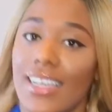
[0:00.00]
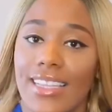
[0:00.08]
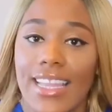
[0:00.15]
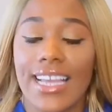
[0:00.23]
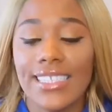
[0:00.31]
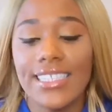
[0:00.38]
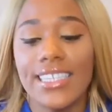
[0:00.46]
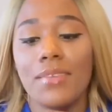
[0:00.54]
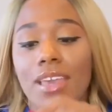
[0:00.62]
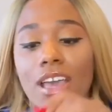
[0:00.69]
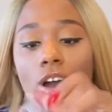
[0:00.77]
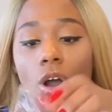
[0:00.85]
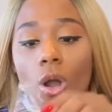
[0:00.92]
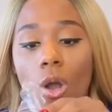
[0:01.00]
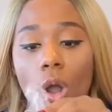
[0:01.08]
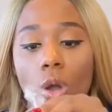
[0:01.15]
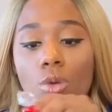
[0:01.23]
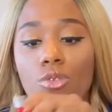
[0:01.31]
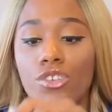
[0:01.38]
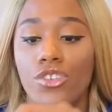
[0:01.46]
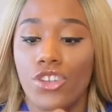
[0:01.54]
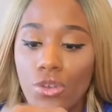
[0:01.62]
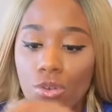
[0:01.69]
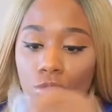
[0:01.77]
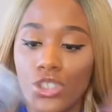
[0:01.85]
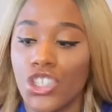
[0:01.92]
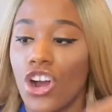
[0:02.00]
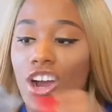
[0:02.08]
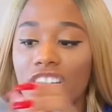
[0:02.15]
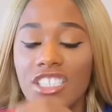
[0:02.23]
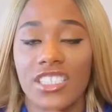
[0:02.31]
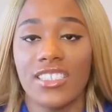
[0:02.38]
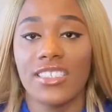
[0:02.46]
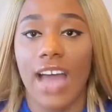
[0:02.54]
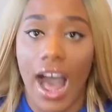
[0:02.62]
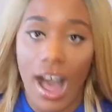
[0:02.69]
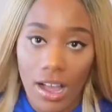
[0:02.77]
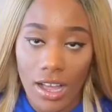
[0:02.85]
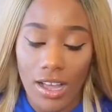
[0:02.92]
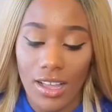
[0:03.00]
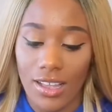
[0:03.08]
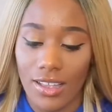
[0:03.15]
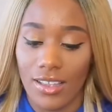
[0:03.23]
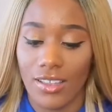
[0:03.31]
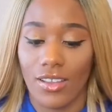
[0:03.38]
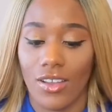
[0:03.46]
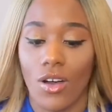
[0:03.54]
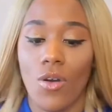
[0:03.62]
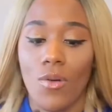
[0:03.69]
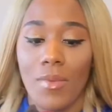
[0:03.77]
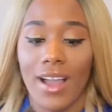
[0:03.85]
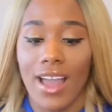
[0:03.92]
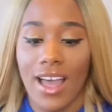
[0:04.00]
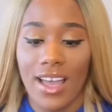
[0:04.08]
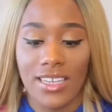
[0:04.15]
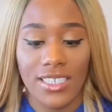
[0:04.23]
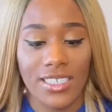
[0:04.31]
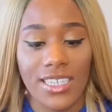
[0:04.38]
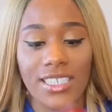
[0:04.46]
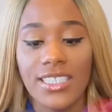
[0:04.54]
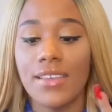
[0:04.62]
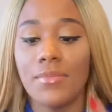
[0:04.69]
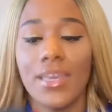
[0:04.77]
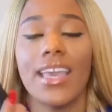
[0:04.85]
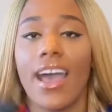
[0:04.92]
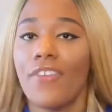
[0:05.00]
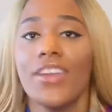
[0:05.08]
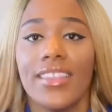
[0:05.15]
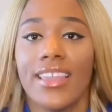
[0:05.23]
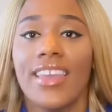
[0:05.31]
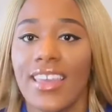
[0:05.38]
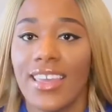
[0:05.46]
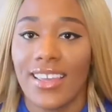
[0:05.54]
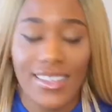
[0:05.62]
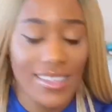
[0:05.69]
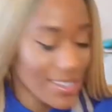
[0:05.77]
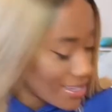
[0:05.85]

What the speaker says: they sent me a whole new charging dock. Oh my gosh, they sent me everything.